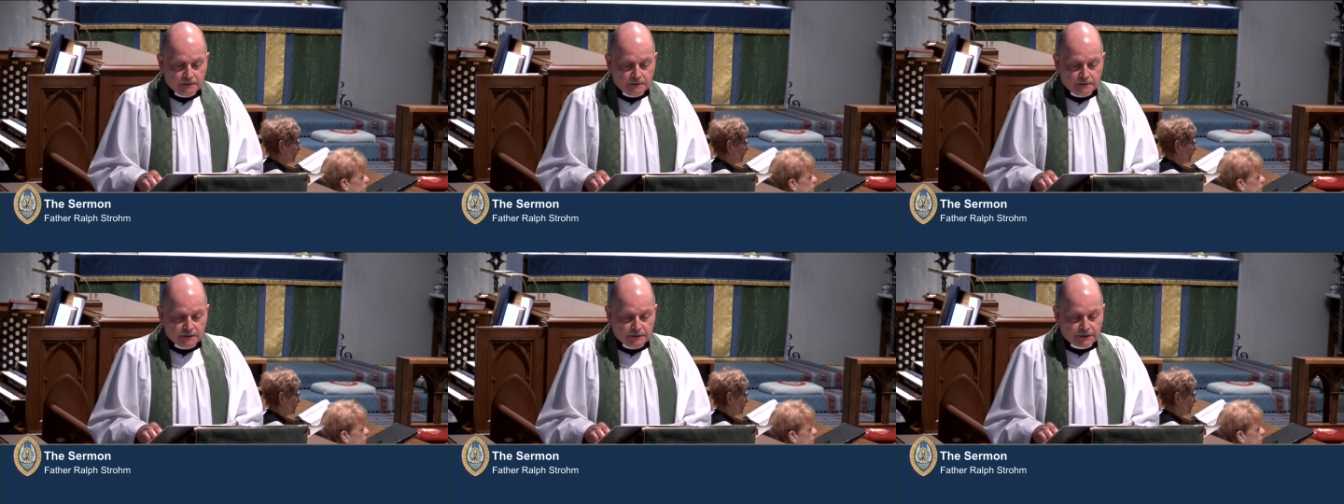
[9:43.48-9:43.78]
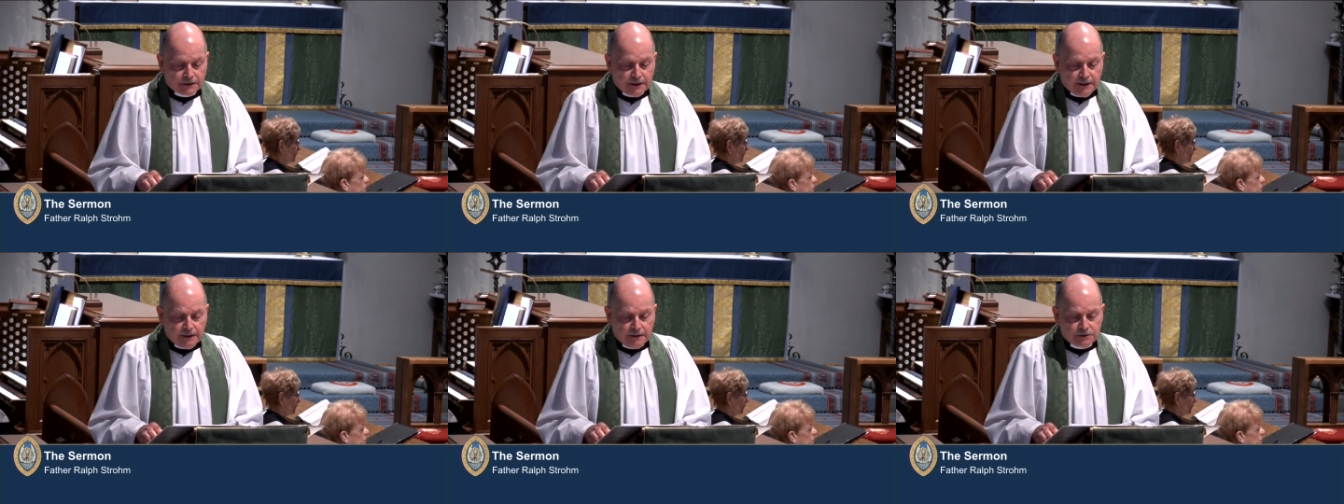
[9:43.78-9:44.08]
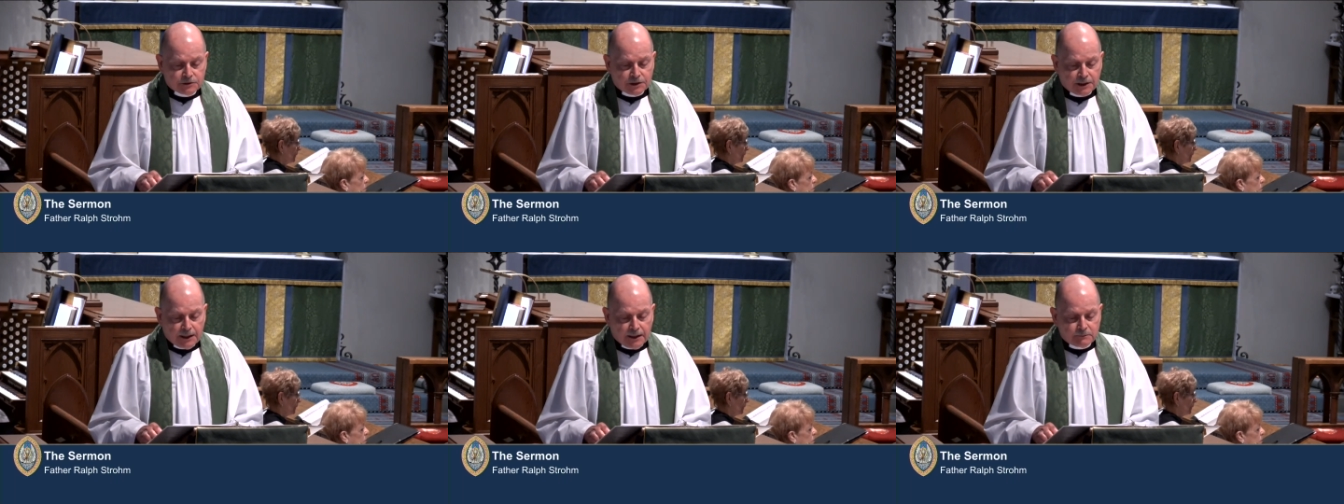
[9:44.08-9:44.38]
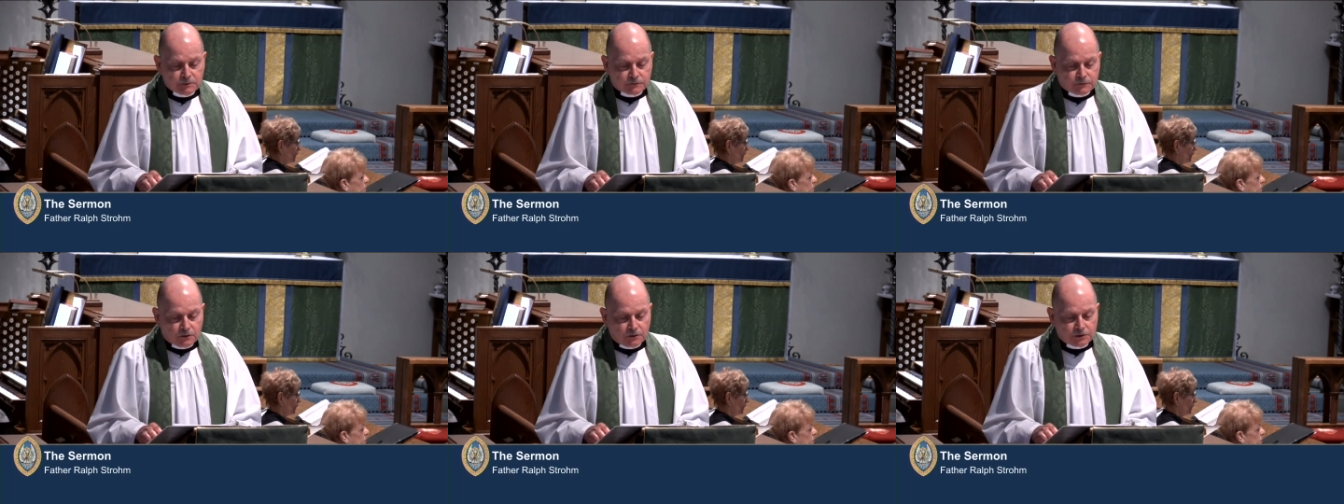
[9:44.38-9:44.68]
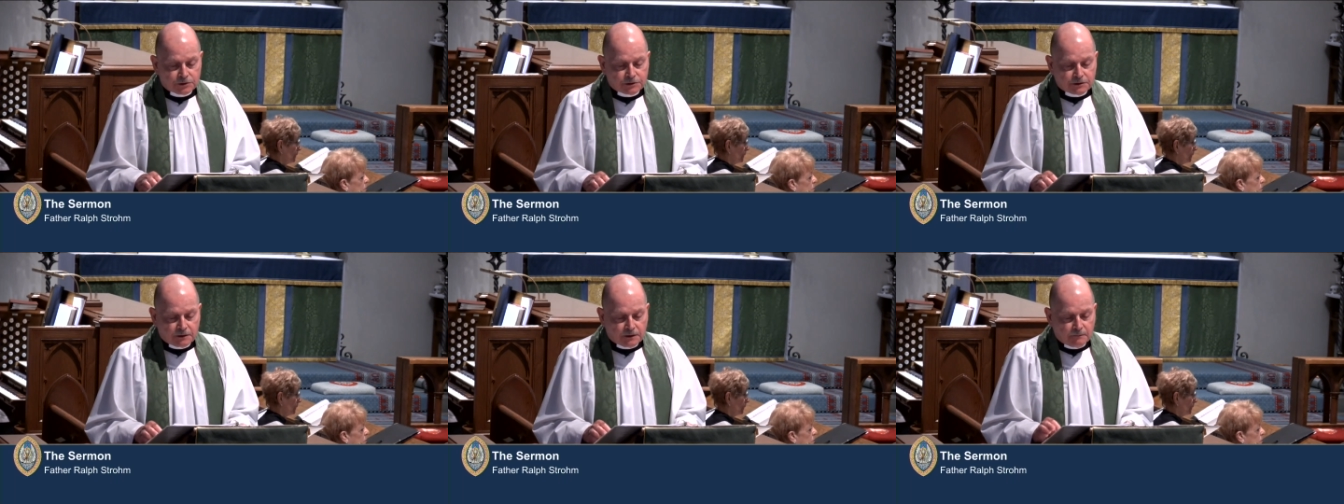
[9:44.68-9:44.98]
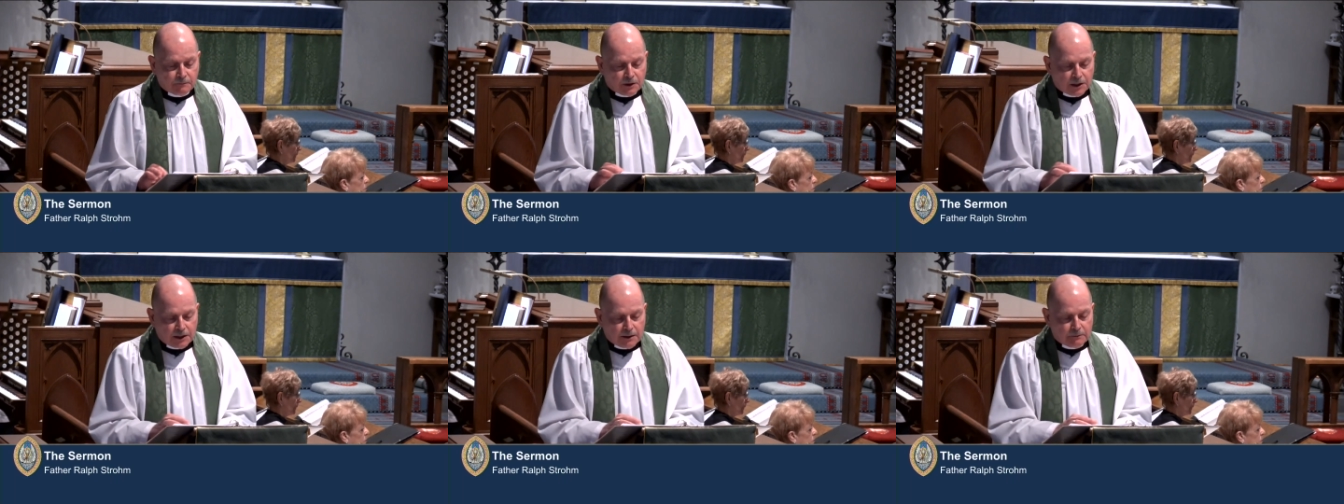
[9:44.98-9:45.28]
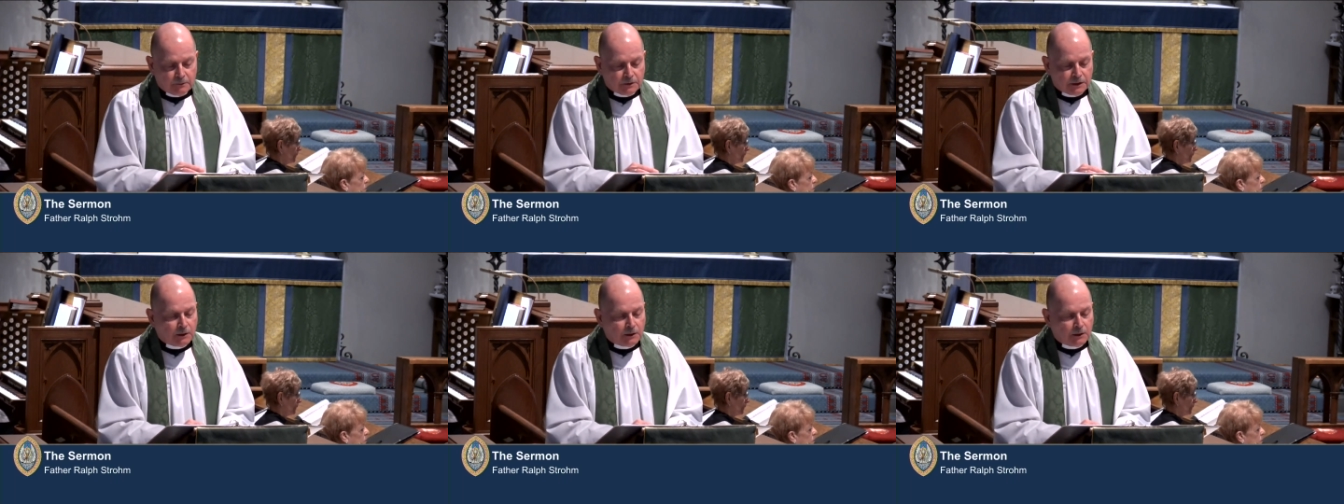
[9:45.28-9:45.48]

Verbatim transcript: In the King James Version of the Bible,